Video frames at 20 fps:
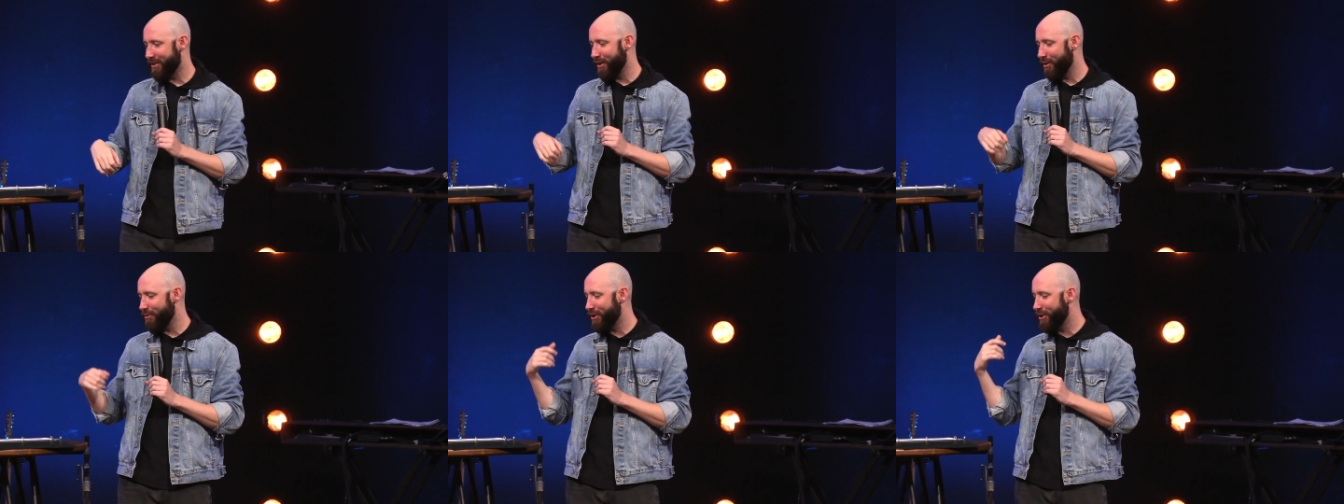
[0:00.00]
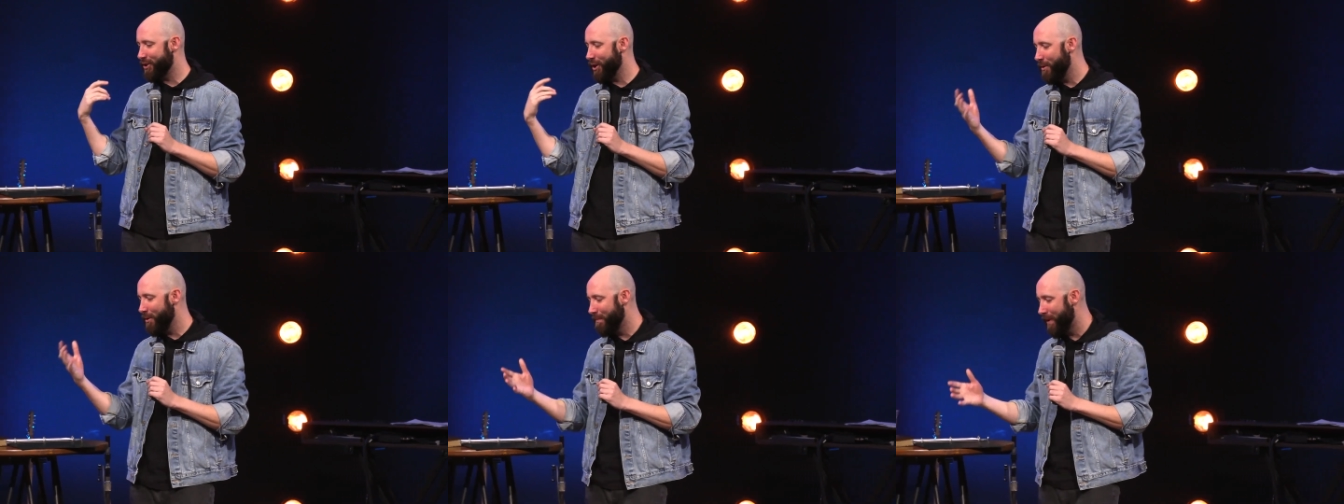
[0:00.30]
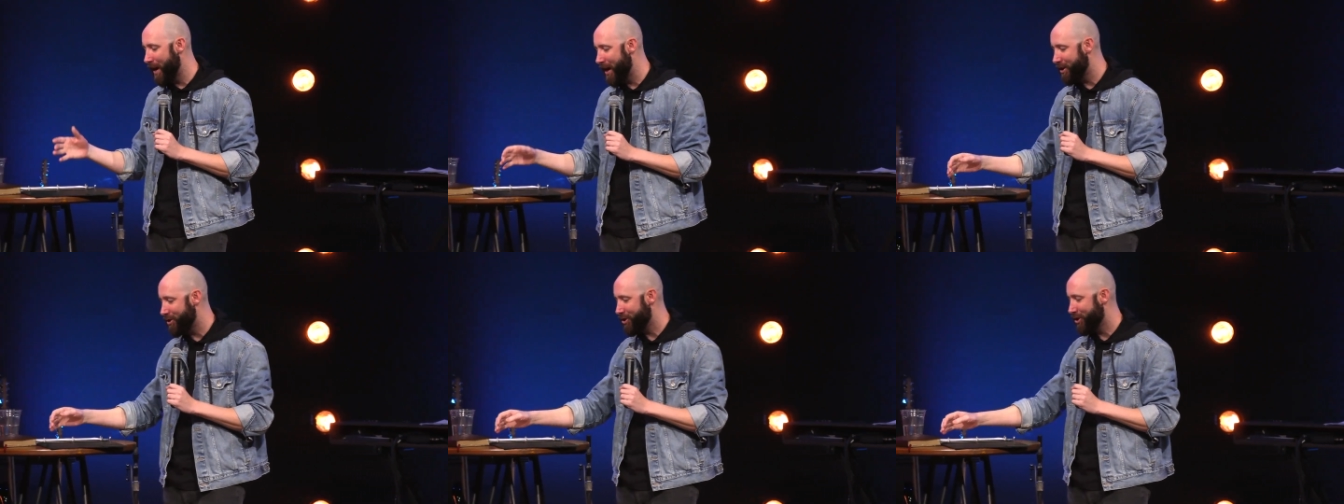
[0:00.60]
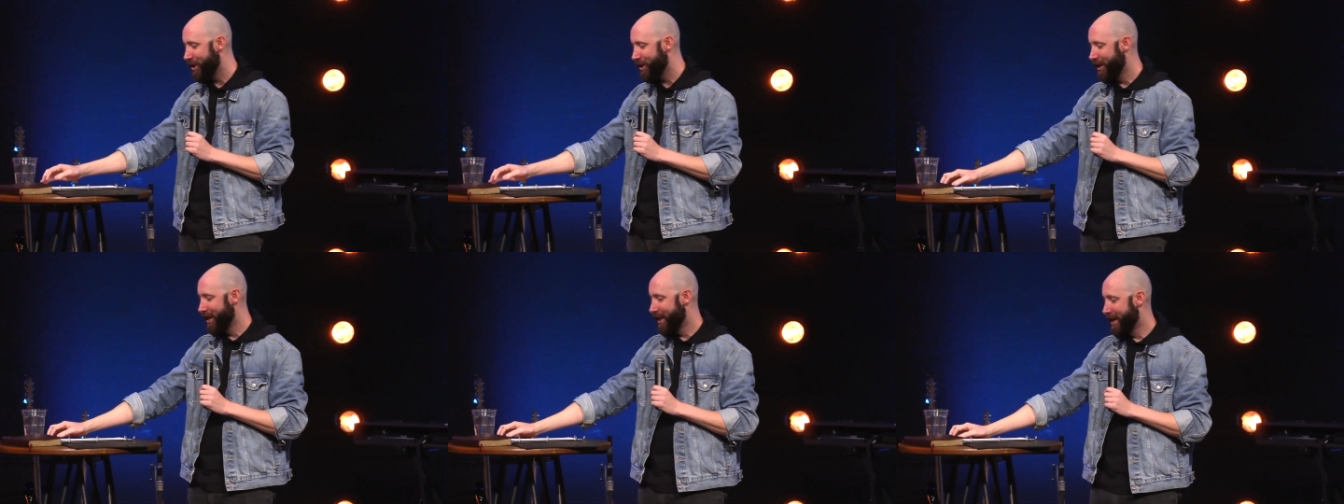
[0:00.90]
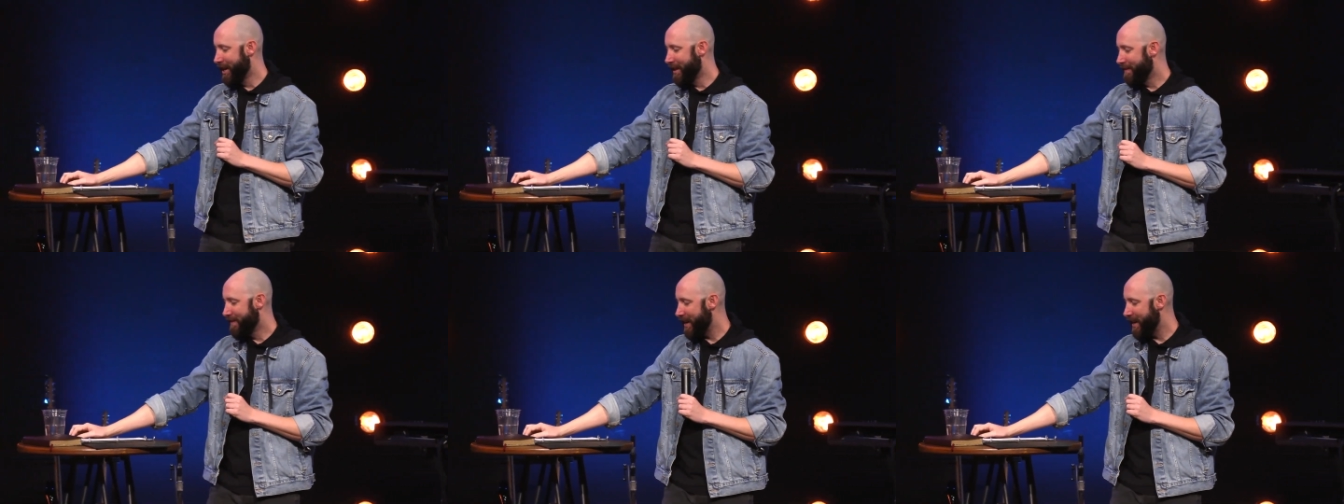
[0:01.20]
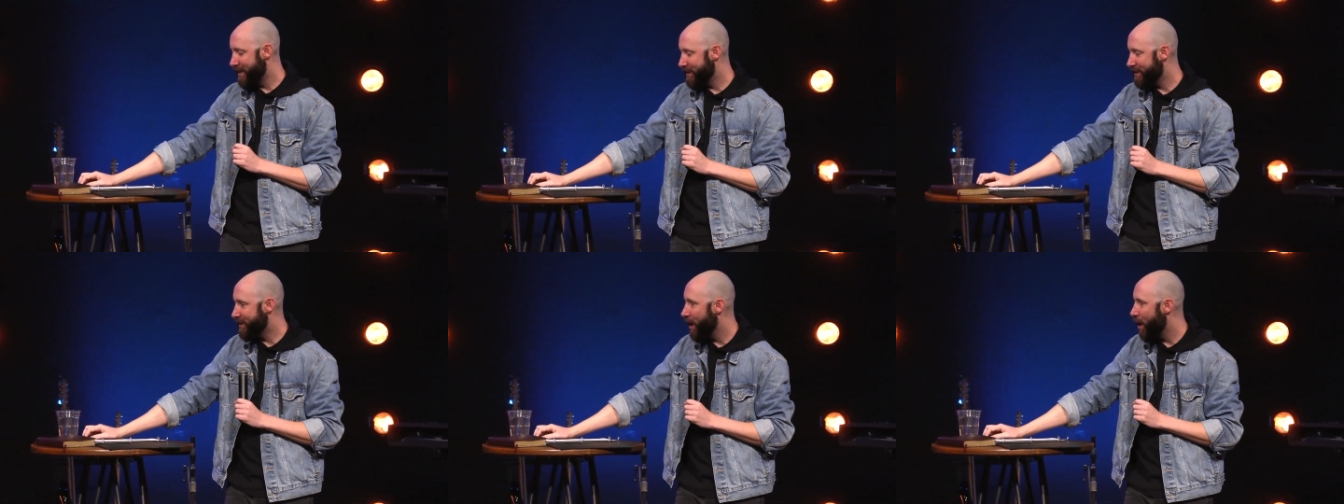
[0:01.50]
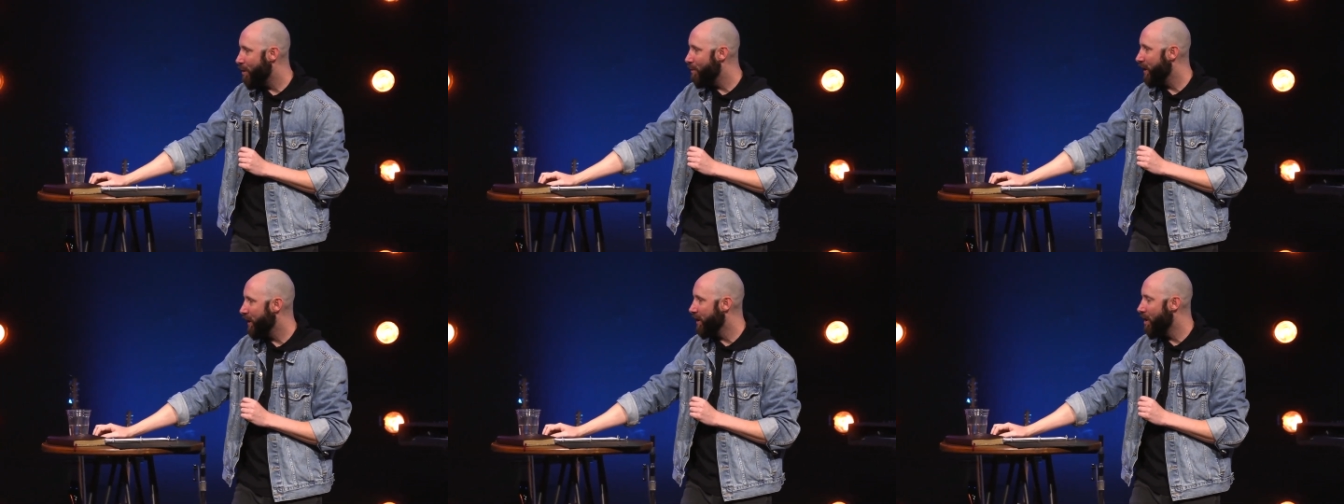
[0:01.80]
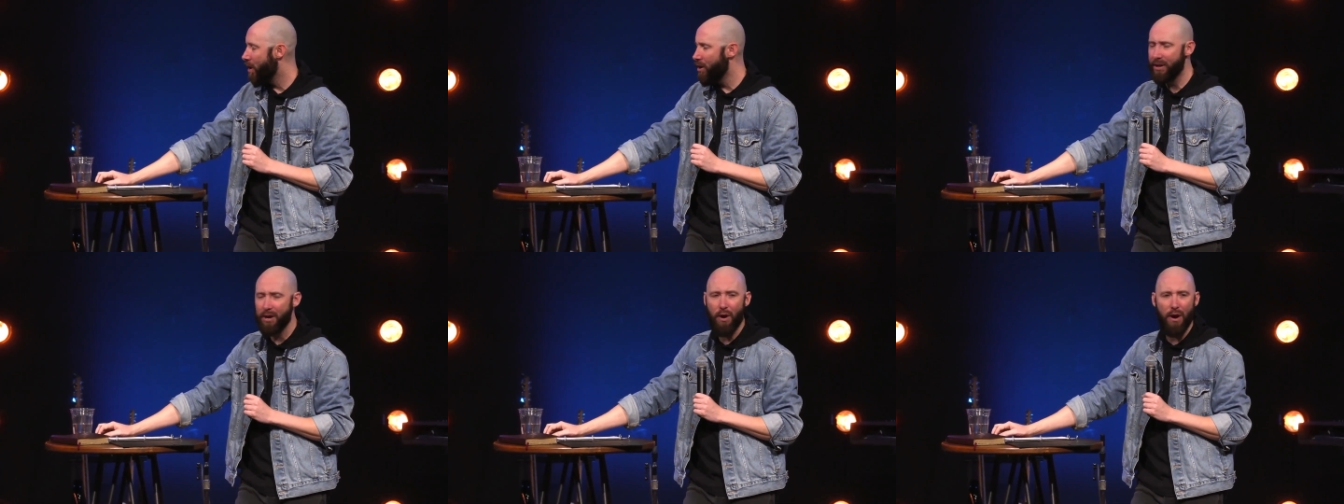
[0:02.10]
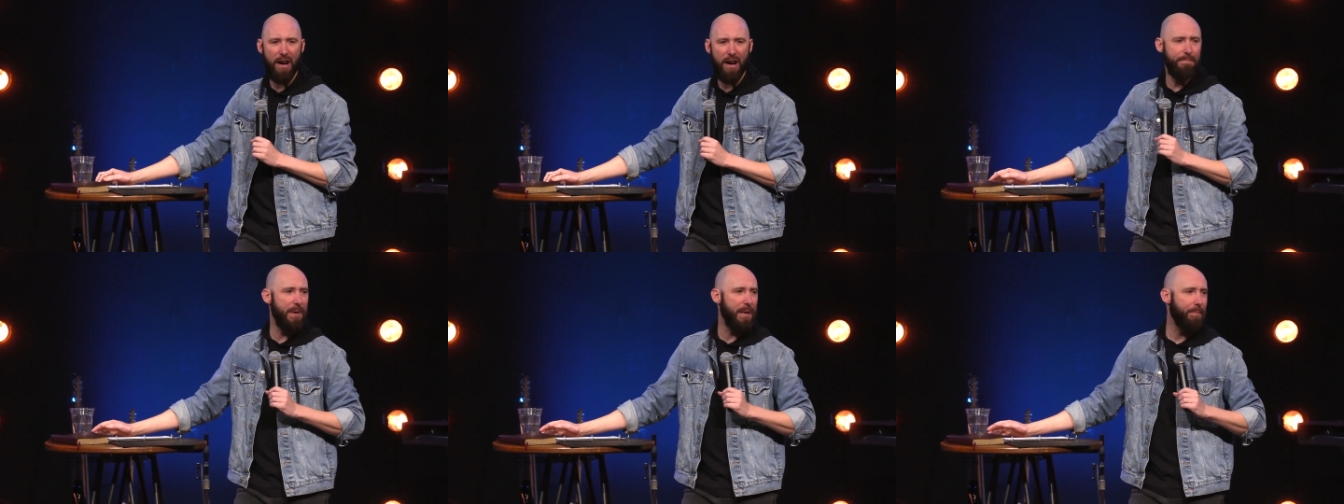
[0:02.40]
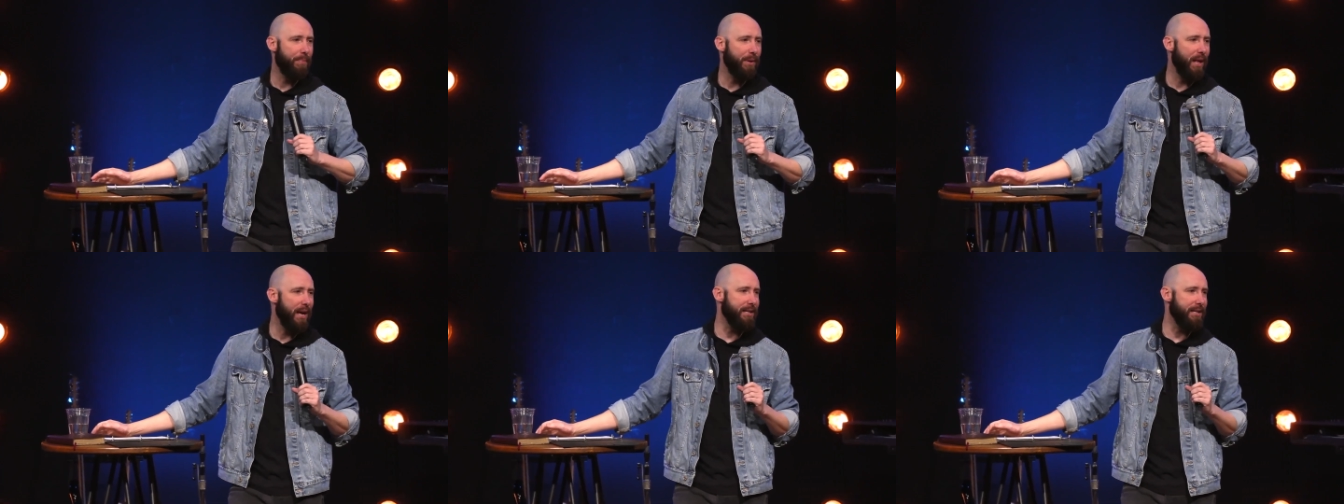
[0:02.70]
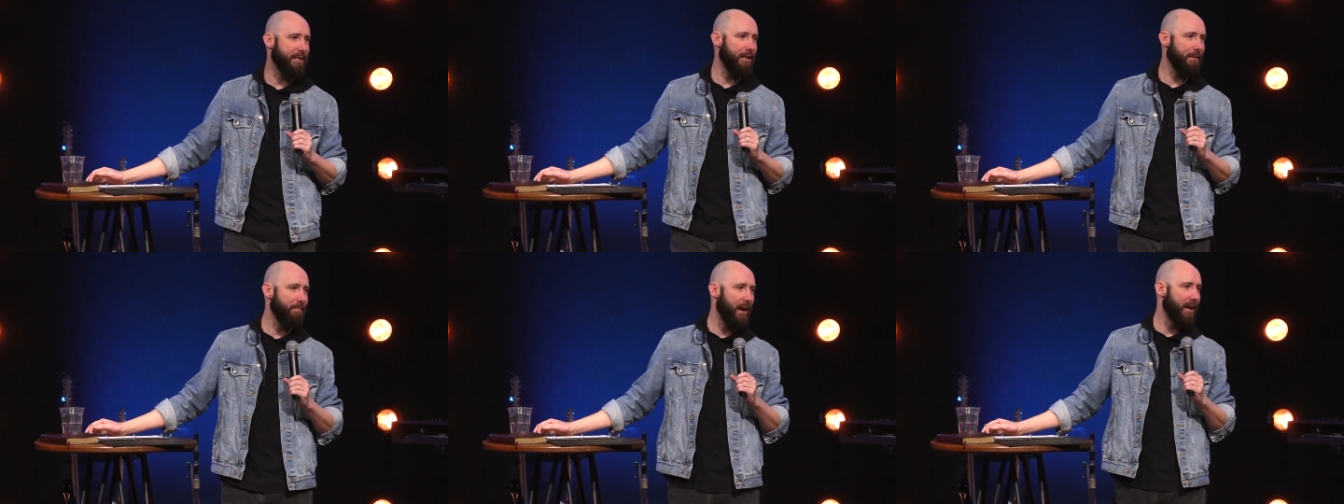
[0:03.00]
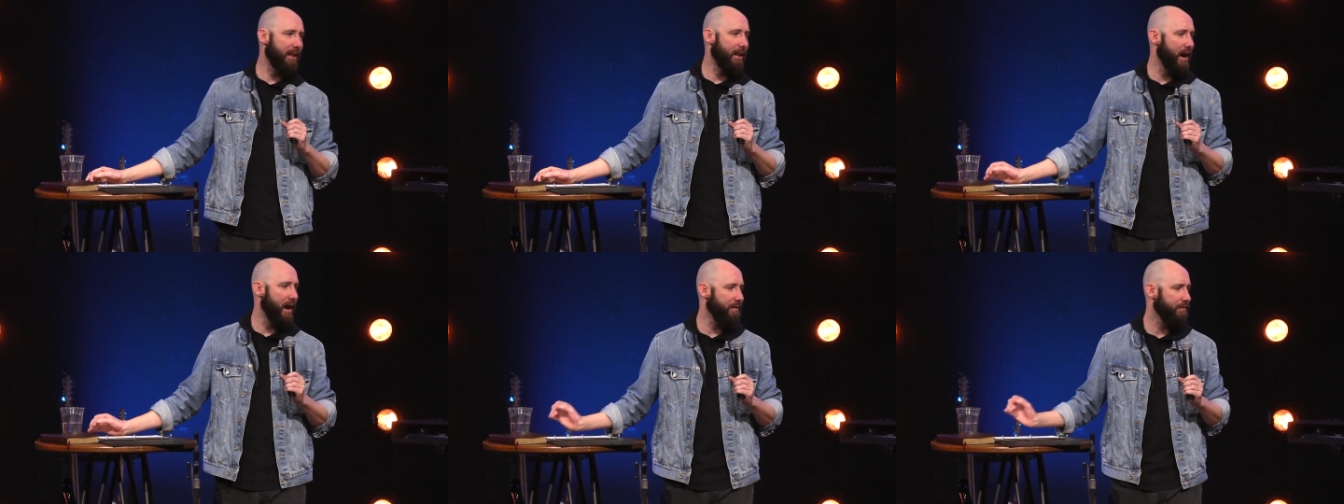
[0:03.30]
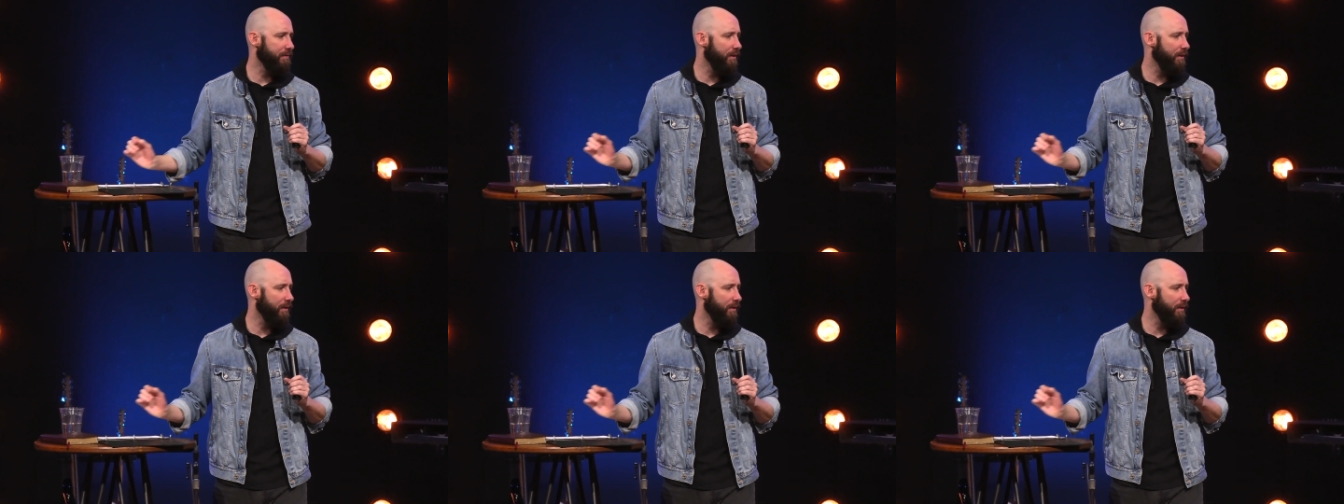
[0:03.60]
there's so much that is going on. Now, I've been blessed in my life.